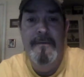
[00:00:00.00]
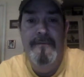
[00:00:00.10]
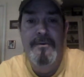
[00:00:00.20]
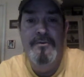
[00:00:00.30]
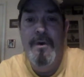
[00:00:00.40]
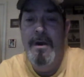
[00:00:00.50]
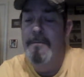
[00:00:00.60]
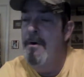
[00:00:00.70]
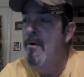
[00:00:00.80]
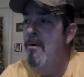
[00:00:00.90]
the food
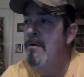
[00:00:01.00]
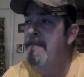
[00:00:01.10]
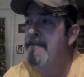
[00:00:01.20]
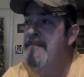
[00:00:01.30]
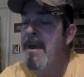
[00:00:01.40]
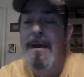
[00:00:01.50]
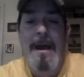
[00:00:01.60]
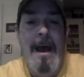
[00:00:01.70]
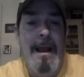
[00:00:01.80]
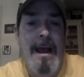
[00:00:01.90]
trailer parked.
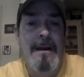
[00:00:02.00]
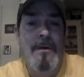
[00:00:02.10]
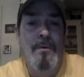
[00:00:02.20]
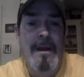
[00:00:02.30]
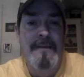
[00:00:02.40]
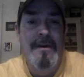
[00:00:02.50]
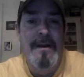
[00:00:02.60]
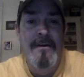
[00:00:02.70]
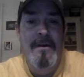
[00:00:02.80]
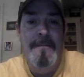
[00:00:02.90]
I don't leave it
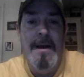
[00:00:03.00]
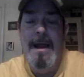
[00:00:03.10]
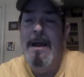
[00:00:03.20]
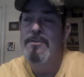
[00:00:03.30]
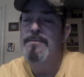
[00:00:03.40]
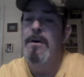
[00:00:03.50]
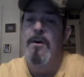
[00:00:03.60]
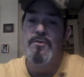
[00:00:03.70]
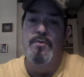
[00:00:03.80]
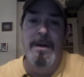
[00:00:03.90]
here at my house
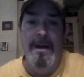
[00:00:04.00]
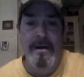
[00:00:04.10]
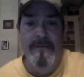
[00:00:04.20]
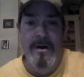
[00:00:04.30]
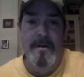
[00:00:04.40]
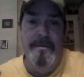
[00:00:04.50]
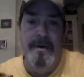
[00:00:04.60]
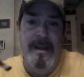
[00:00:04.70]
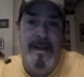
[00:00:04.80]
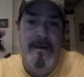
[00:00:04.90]
because we live up
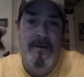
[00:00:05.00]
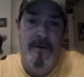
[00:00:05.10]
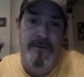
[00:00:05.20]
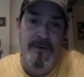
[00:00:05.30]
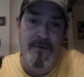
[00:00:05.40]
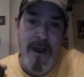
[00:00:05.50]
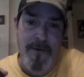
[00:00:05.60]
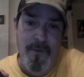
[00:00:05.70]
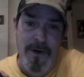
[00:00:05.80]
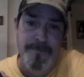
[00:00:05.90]
a hill and the
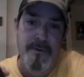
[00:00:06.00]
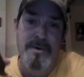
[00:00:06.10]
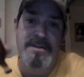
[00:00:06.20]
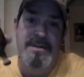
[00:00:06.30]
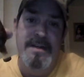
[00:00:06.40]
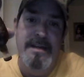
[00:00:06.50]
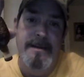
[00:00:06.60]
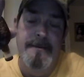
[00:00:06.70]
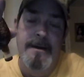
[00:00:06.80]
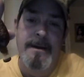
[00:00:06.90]
driveway is pretty steep.